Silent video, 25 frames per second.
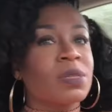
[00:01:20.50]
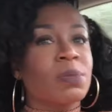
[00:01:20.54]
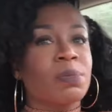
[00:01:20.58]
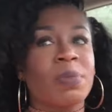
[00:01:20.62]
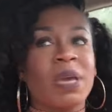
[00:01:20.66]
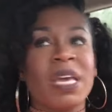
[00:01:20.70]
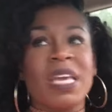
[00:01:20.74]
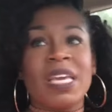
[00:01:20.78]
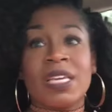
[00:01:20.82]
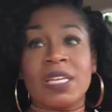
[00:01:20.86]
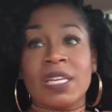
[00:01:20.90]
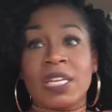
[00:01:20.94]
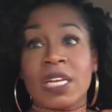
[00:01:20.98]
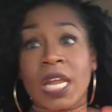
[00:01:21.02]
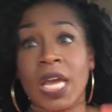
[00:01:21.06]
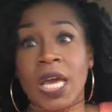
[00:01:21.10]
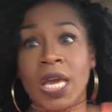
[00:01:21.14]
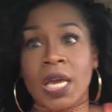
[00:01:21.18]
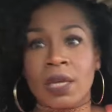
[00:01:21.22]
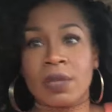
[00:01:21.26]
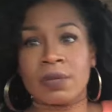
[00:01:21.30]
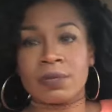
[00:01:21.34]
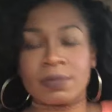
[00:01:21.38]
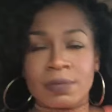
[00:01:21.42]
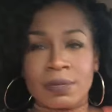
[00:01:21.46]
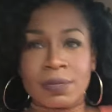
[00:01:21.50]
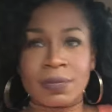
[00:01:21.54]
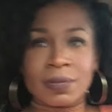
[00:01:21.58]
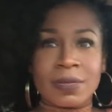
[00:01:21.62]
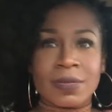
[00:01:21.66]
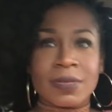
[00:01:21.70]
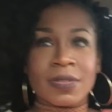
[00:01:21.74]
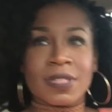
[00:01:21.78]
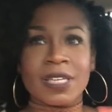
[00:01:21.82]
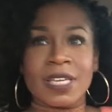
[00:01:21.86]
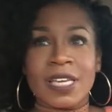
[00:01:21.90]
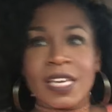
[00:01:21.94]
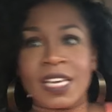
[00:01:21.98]
some bacon today.
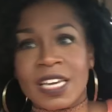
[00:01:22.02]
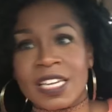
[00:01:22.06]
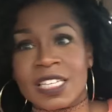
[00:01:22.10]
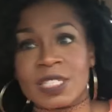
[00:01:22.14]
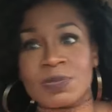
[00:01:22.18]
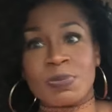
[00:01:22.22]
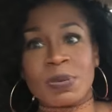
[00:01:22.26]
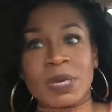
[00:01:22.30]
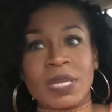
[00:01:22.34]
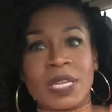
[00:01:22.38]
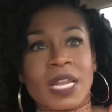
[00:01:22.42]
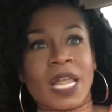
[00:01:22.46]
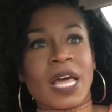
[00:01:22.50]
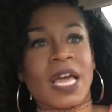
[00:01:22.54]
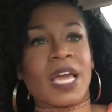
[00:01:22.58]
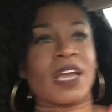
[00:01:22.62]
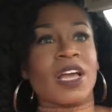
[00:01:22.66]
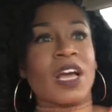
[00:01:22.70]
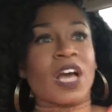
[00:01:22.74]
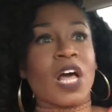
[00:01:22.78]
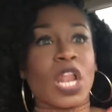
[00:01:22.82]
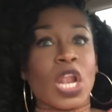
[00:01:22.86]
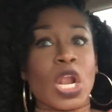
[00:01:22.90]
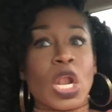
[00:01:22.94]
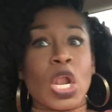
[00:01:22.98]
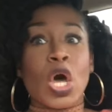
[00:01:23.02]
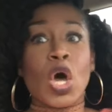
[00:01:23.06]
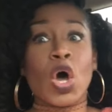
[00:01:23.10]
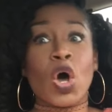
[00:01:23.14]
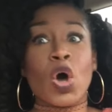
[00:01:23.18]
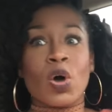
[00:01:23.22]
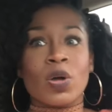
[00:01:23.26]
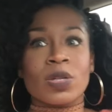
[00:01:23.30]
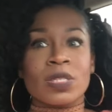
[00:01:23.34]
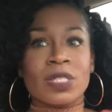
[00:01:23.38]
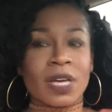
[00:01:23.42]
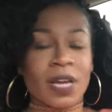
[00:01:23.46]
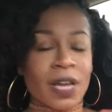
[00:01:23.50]
It's been like a
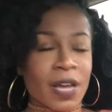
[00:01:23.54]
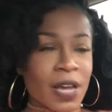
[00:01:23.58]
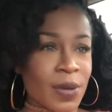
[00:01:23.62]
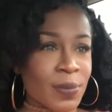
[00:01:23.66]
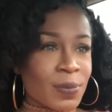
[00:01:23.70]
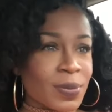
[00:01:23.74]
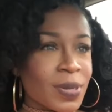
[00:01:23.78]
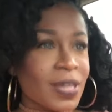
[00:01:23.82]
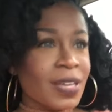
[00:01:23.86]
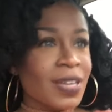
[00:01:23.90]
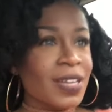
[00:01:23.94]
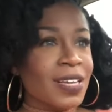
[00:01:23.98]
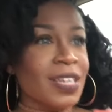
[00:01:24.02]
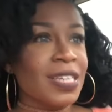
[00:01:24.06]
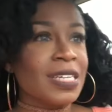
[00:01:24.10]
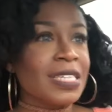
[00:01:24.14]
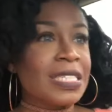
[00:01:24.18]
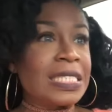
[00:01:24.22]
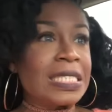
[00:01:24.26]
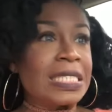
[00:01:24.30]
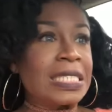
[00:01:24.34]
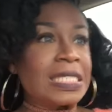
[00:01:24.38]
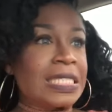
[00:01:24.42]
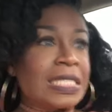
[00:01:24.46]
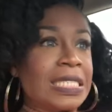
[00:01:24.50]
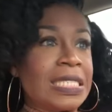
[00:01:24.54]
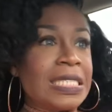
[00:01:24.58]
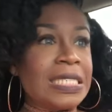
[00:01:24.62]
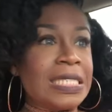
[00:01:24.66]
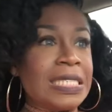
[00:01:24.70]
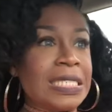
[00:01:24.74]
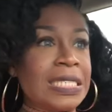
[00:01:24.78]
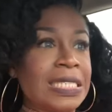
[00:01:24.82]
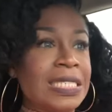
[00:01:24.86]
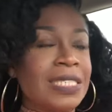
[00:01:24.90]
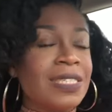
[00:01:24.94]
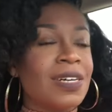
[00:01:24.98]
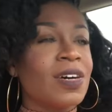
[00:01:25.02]
long time.
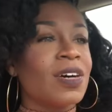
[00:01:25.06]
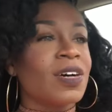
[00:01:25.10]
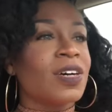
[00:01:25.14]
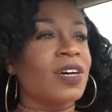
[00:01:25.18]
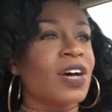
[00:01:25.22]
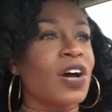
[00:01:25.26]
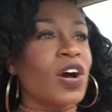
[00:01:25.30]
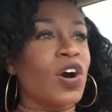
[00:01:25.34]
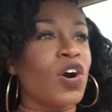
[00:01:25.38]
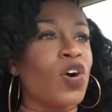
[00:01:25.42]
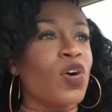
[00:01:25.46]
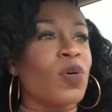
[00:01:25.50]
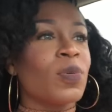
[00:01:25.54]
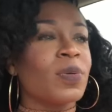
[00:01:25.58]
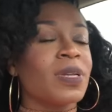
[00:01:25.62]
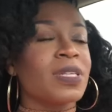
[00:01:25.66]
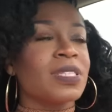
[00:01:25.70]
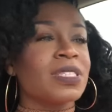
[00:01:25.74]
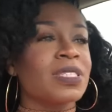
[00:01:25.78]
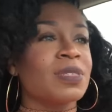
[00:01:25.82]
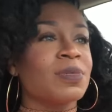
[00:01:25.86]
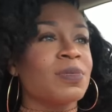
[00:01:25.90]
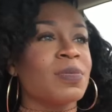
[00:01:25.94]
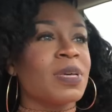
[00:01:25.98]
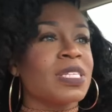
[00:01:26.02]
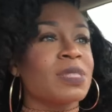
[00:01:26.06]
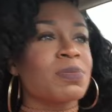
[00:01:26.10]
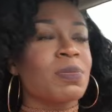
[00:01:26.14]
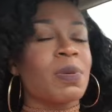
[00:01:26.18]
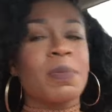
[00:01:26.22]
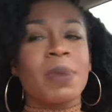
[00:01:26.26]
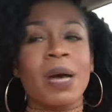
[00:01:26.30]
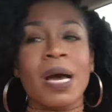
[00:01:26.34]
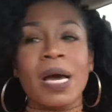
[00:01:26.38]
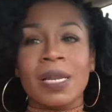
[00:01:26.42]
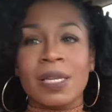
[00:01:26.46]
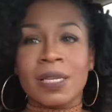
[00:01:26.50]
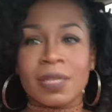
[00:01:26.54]
I hope it doesn't mess my
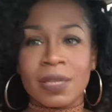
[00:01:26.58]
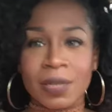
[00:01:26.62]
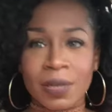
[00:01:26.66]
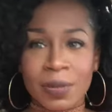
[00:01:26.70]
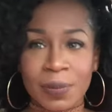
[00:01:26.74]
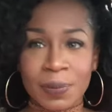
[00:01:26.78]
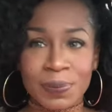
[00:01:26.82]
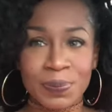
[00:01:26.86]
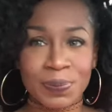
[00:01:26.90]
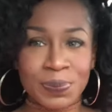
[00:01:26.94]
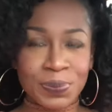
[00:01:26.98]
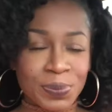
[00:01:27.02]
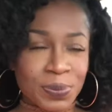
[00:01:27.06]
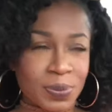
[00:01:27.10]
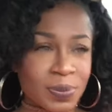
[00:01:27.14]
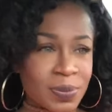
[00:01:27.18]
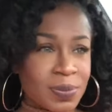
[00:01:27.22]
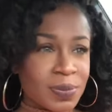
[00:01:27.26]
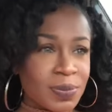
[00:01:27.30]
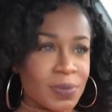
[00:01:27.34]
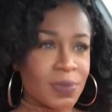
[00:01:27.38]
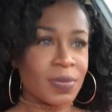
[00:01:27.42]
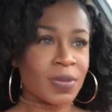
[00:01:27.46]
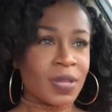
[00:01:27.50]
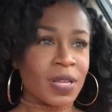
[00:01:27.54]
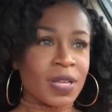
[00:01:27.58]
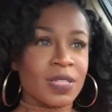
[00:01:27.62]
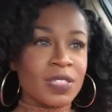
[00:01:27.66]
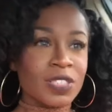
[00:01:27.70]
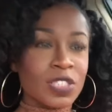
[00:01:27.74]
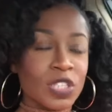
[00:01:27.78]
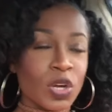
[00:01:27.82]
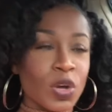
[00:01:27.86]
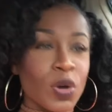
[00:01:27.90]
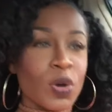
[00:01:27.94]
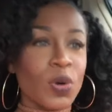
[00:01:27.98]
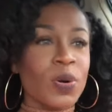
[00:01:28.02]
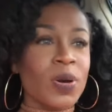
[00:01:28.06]
body up.
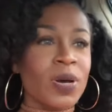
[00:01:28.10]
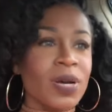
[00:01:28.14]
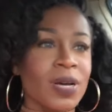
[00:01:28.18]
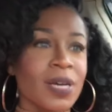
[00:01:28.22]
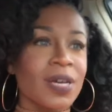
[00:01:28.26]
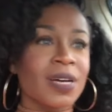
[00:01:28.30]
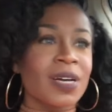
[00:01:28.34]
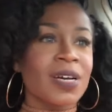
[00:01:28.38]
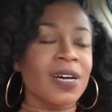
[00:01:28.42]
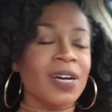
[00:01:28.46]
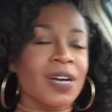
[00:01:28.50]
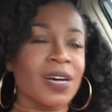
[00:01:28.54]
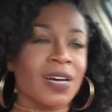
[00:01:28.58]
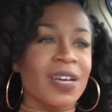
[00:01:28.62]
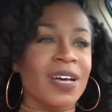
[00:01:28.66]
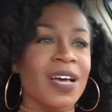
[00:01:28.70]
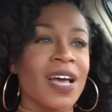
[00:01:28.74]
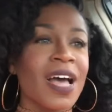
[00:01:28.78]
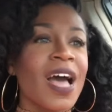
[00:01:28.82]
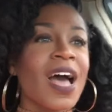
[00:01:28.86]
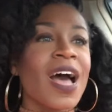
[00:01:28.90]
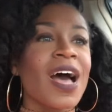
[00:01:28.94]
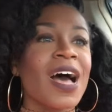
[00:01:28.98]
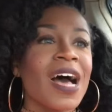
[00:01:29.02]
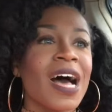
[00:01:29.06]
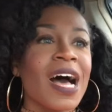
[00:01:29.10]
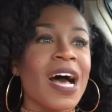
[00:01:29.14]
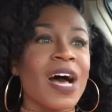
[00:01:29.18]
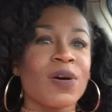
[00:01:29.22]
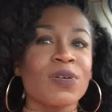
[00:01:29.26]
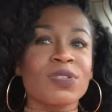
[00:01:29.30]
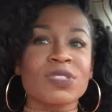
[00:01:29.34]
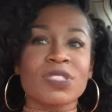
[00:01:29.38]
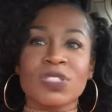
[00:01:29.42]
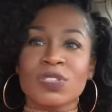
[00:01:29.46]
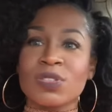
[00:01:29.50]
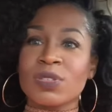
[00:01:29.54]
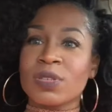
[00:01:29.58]
So I
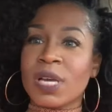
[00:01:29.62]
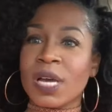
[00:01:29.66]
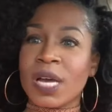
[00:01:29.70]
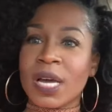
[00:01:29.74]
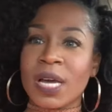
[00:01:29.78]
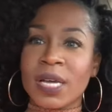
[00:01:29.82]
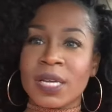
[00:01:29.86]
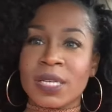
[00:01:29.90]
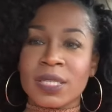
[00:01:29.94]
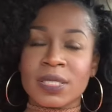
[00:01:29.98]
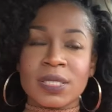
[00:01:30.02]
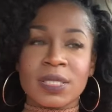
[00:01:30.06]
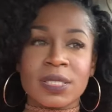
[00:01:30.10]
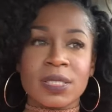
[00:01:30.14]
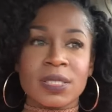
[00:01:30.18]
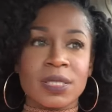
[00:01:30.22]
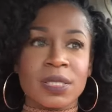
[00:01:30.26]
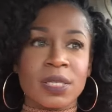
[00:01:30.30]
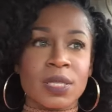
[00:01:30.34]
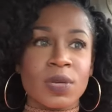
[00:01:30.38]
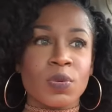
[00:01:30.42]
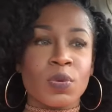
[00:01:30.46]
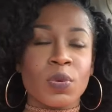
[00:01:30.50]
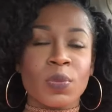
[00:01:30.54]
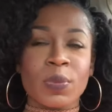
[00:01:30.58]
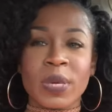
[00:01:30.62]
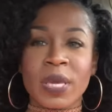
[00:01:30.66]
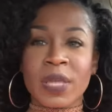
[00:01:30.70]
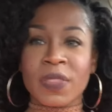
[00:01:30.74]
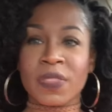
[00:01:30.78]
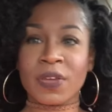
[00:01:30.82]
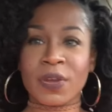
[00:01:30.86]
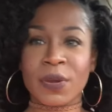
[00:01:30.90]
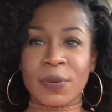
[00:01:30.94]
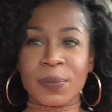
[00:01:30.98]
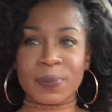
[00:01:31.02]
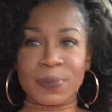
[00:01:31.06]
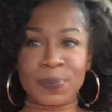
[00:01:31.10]
will see you guys when we get
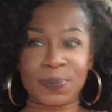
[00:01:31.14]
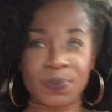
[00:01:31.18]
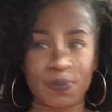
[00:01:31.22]
there.